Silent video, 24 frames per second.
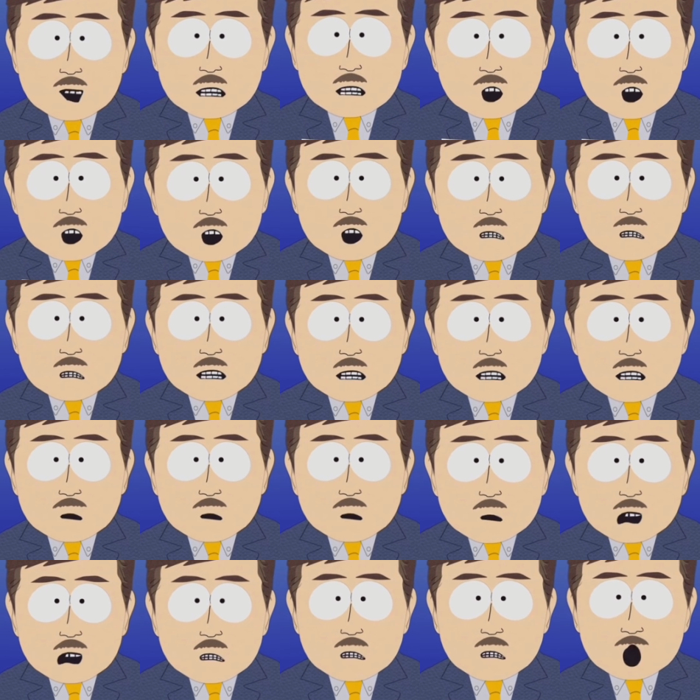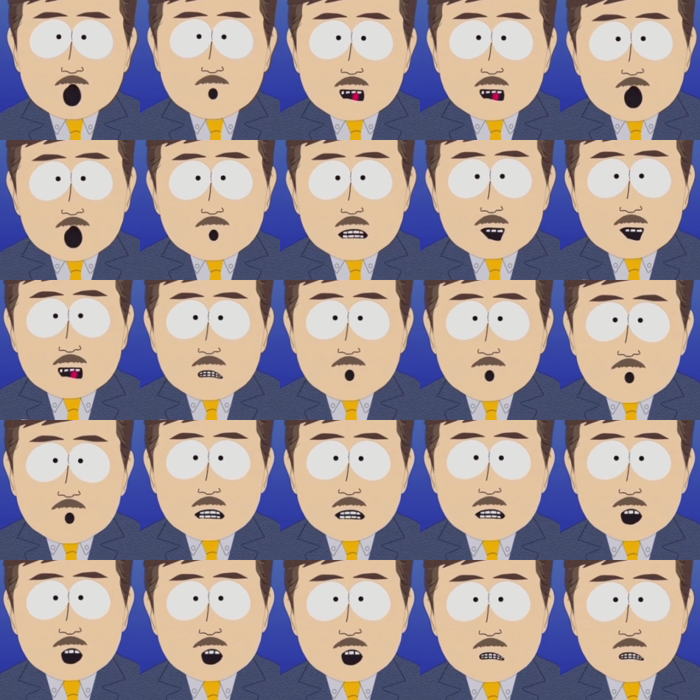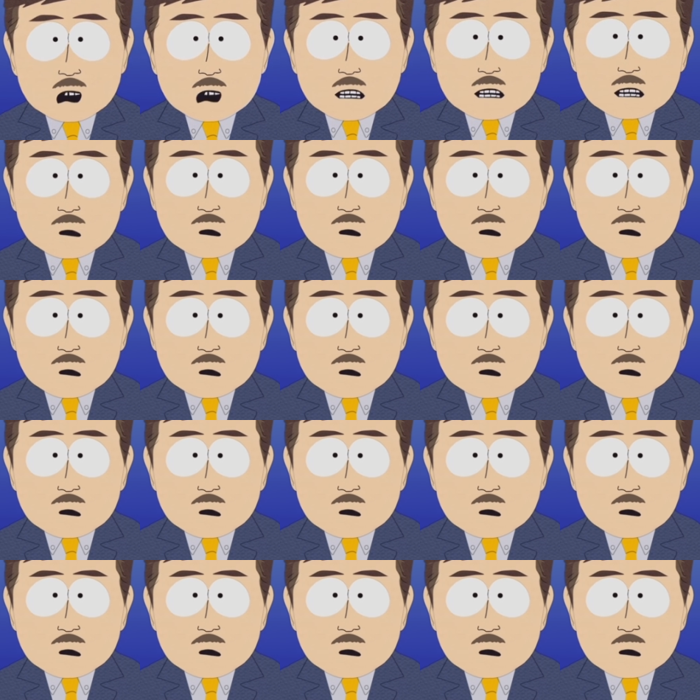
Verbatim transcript: and guidance is your local news station.